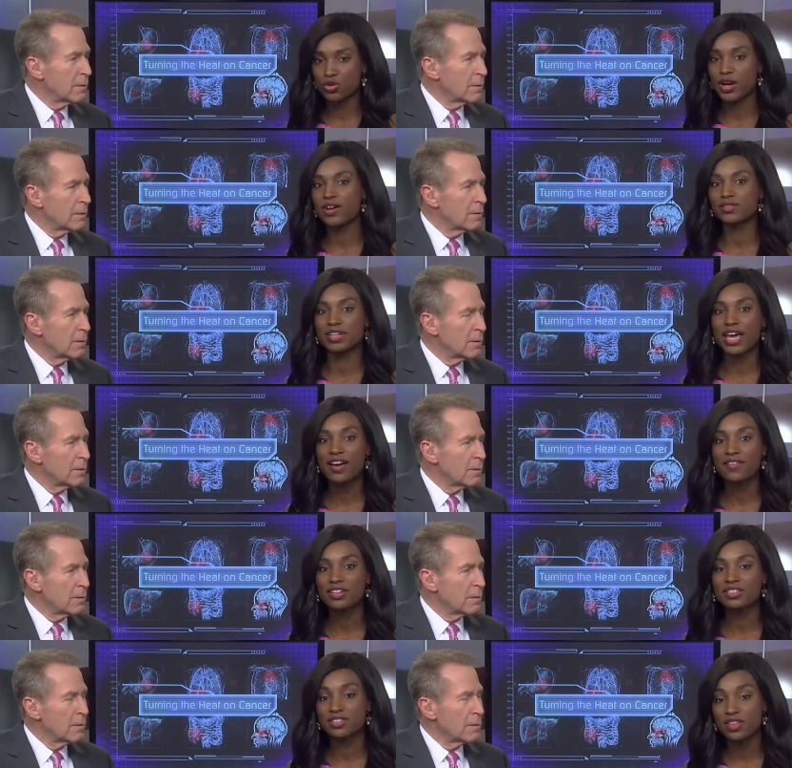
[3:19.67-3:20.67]
Speaker 1: trials and
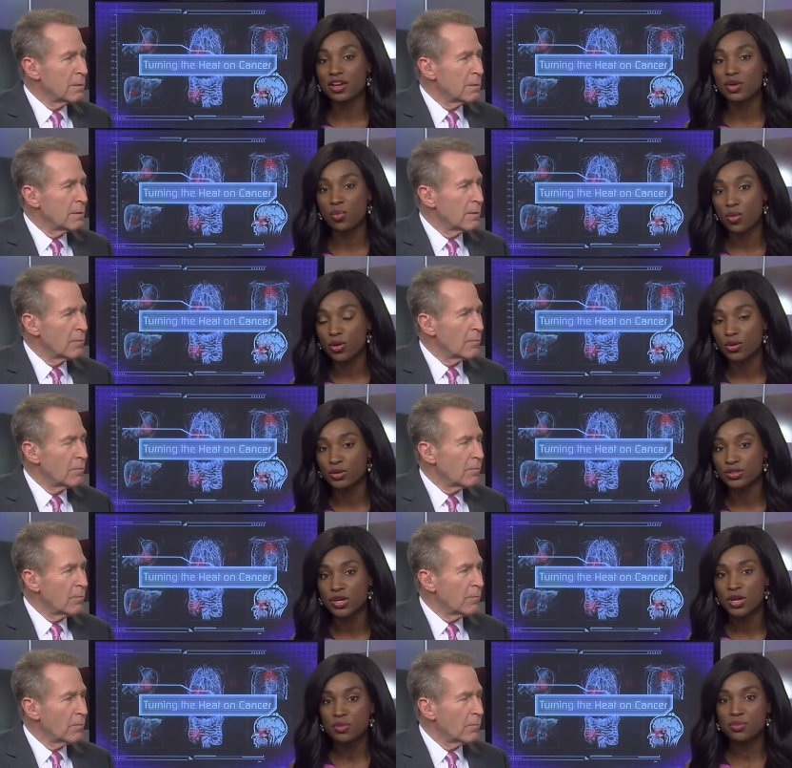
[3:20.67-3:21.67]
evidence that it
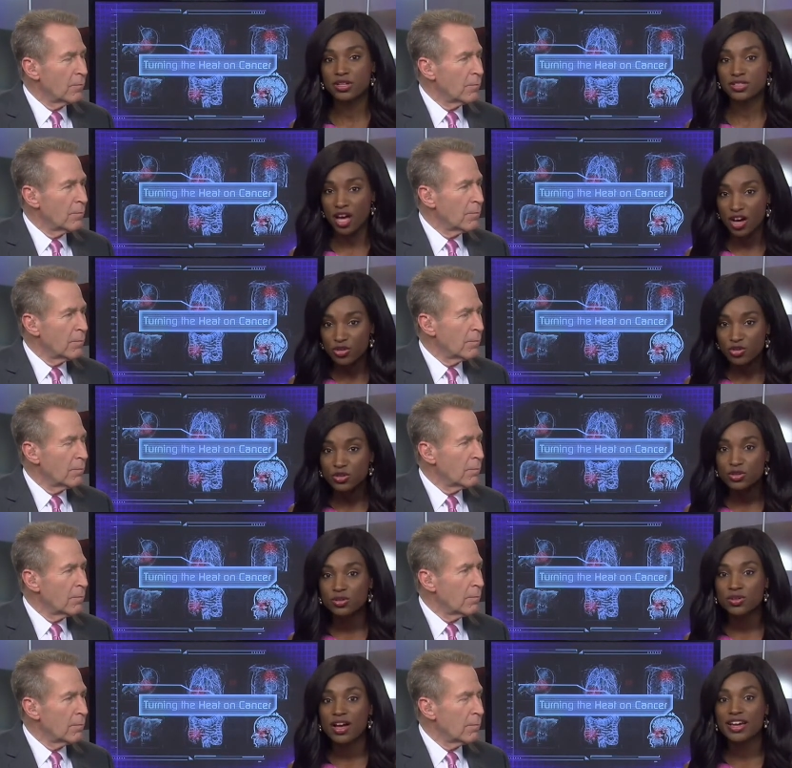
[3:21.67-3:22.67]
works, but it's
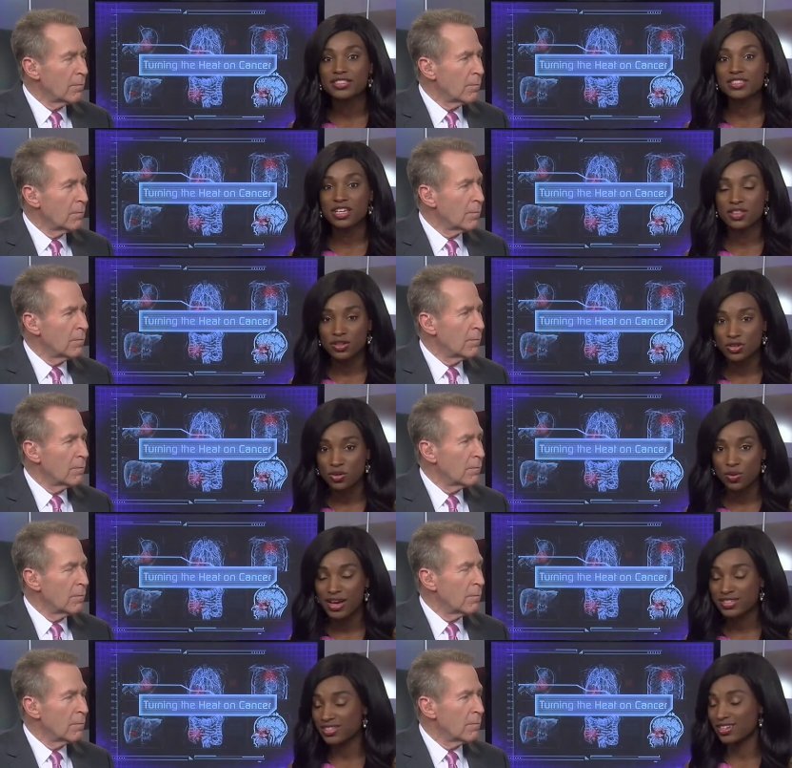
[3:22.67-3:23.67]
underutilized in the
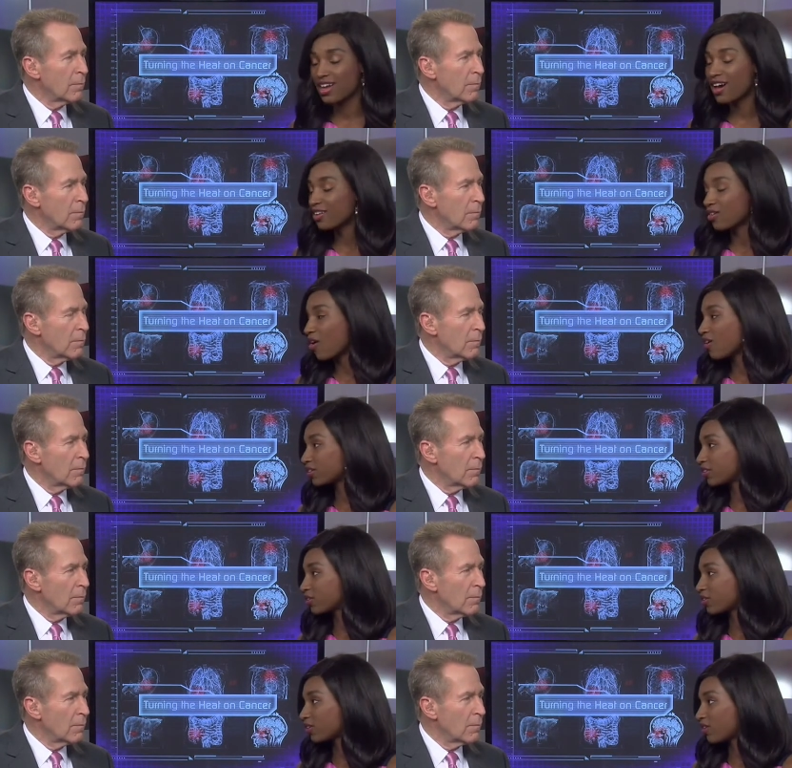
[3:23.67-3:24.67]
U.S. and not at all
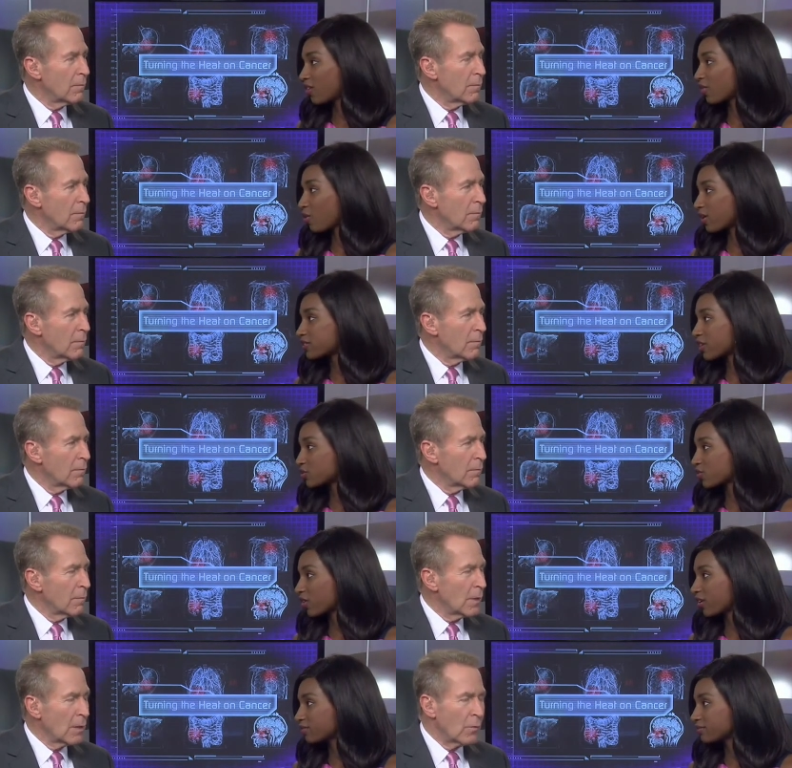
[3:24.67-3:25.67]
here along the Wasatch
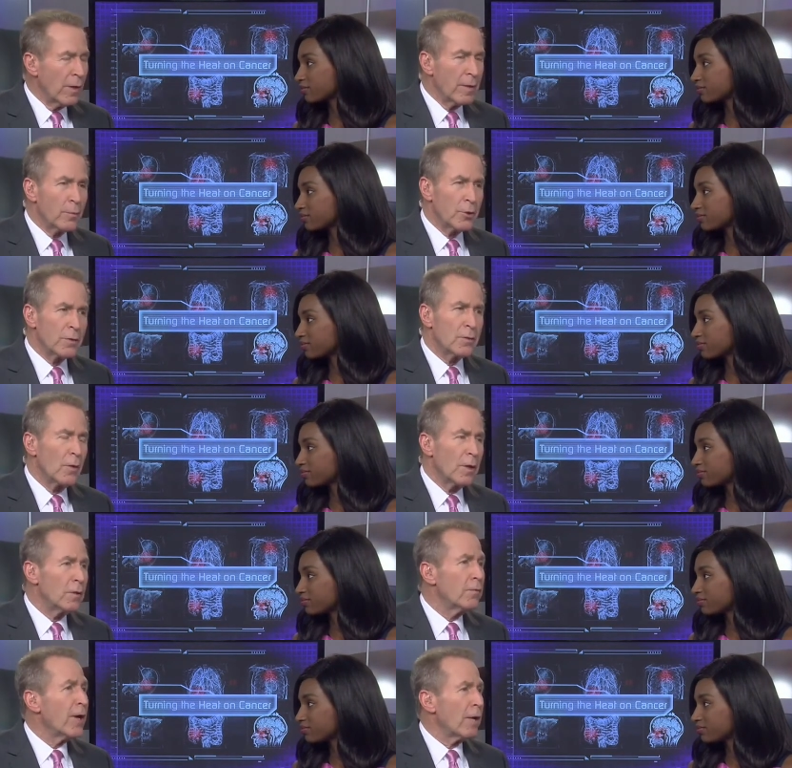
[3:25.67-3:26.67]
Front.
Speaker 2: Incredible
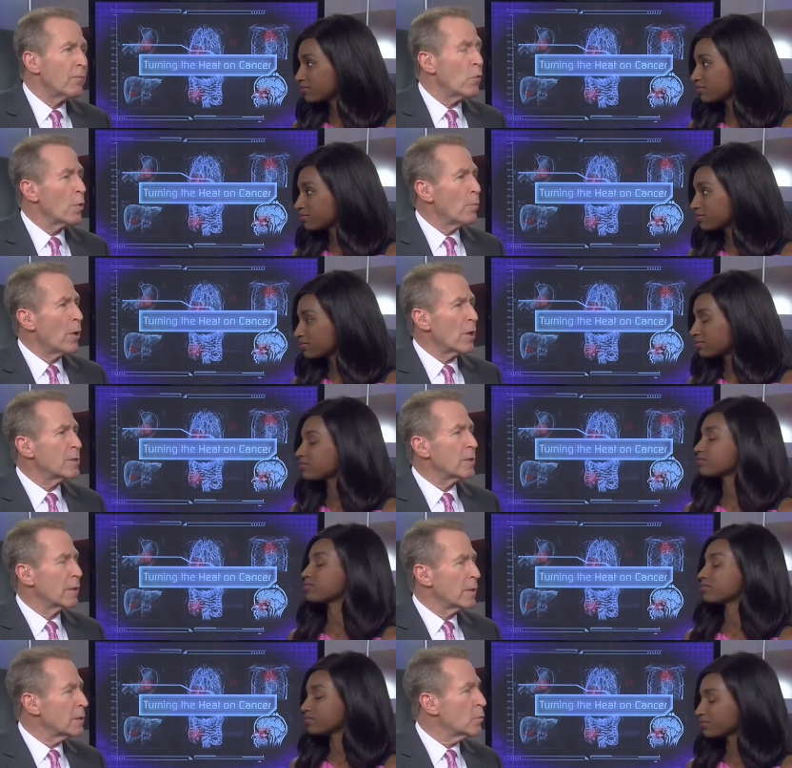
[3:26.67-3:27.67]
story. You've got four parts
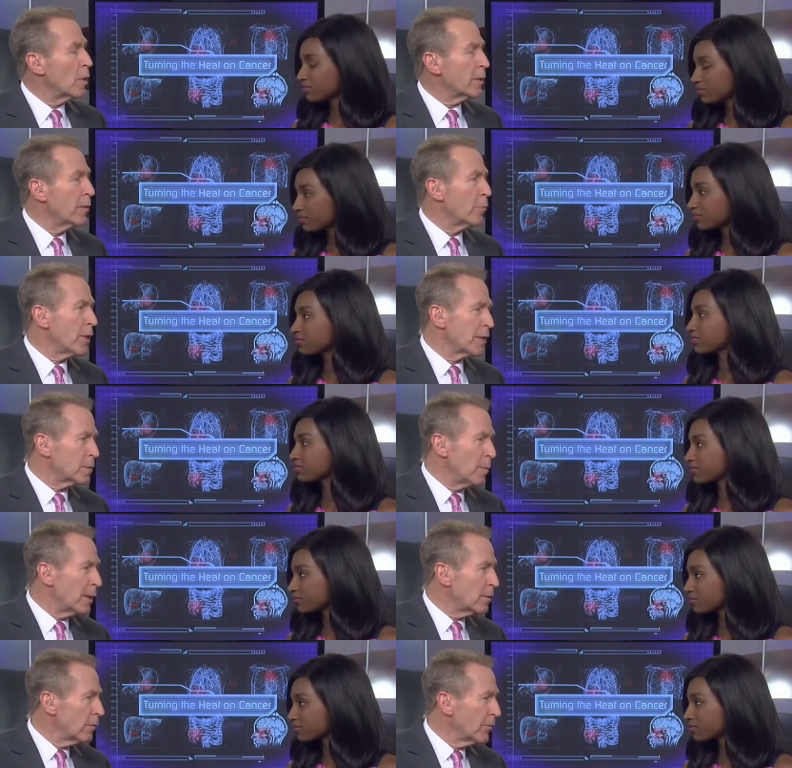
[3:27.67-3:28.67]
to this. What can we
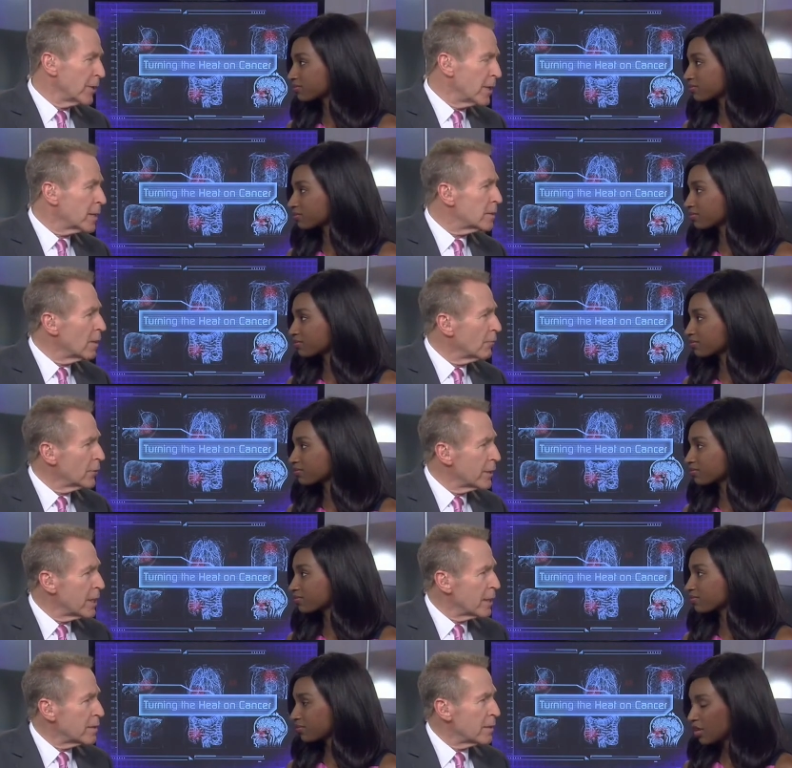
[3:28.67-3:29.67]
expect over the next several
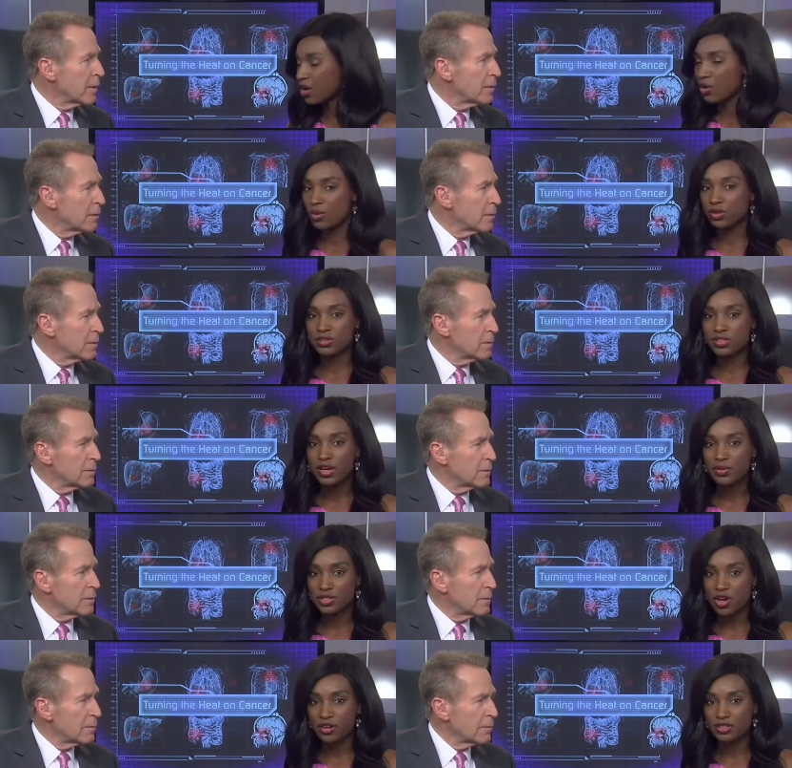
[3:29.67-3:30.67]
days?
Speaker 1: Well, today
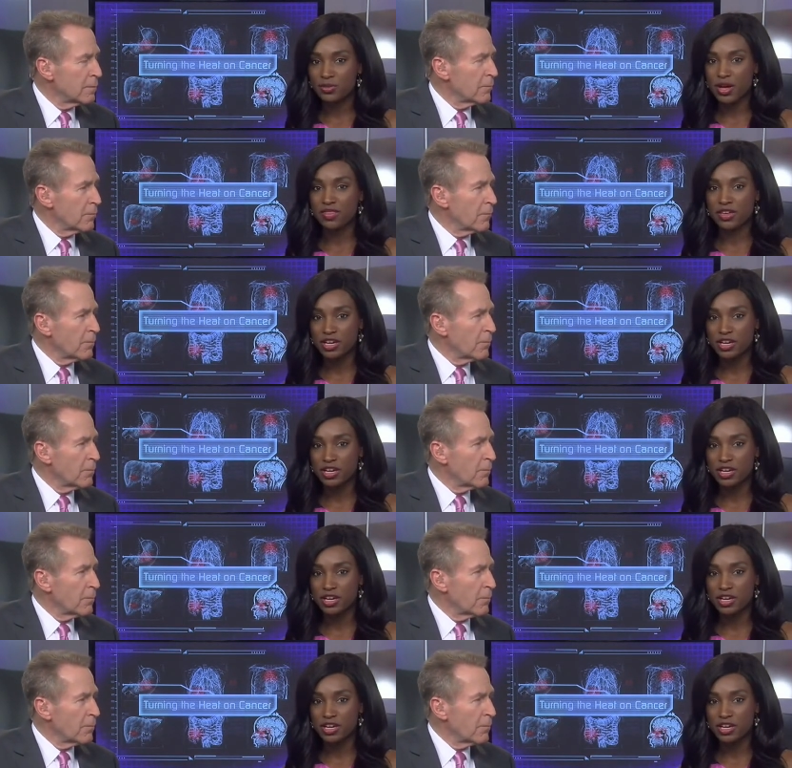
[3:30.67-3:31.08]
we talked about the